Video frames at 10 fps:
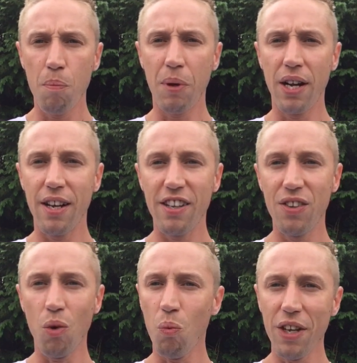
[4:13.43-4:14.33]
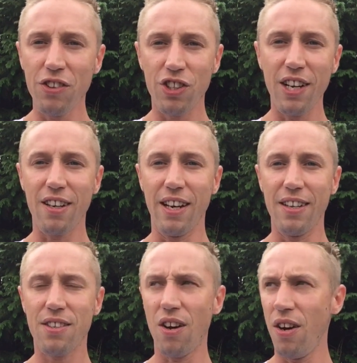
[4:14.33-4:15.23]
But not one
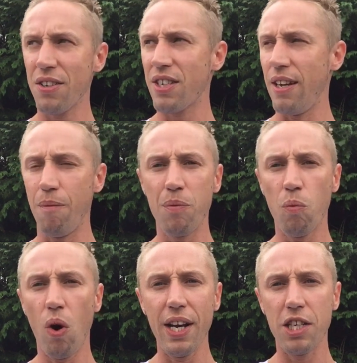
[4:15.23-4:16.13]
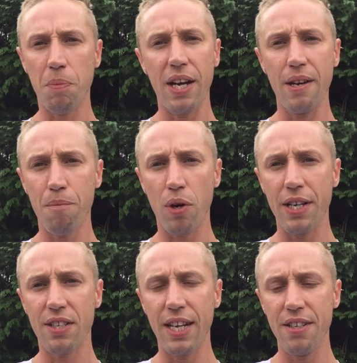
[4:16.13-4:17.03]
journalist asked him why he's played in
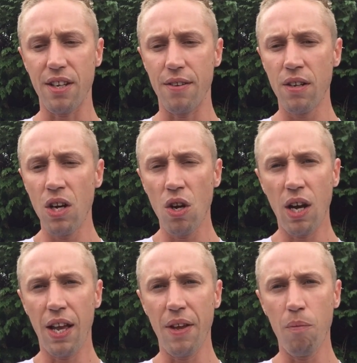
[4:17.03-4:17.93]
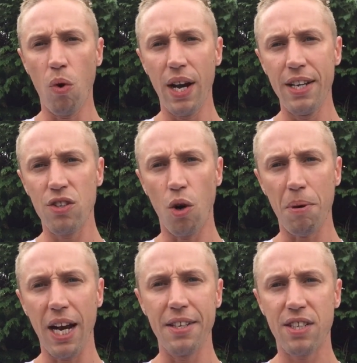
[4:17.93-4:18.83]
pre-season and then why he's not
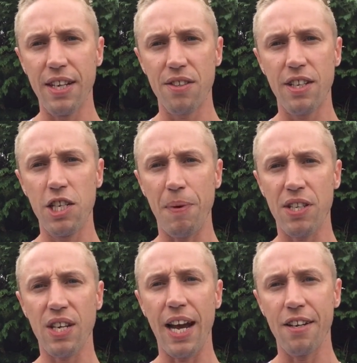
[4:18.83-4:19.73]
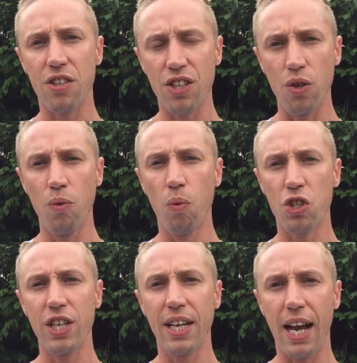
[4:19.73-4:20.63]
played since and he's been sat in a suit
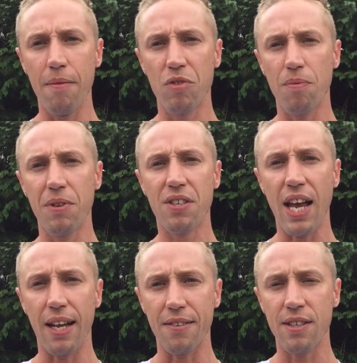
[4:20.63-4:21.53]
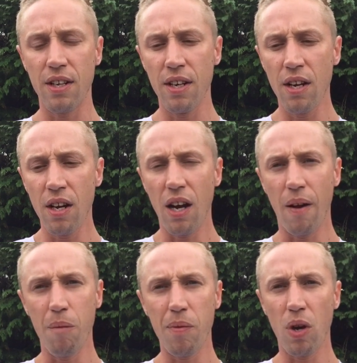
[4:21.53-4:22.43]
watching games from the stands.
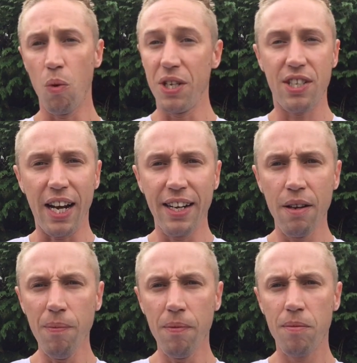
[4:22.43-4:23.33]
Um, are we selling him?